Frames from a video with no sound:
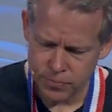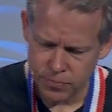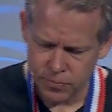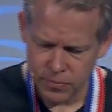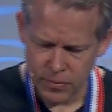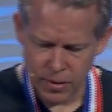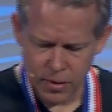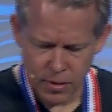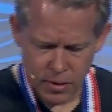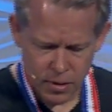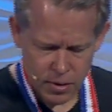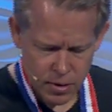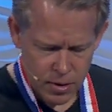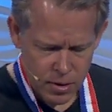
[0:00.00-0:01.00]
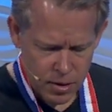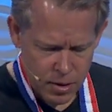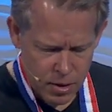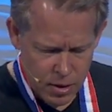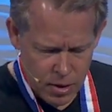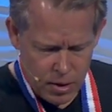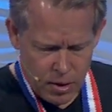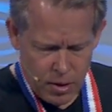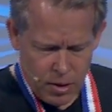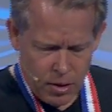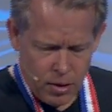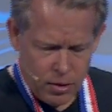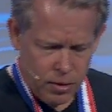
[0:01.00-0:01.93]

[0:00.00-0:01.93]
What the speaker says: [no speech]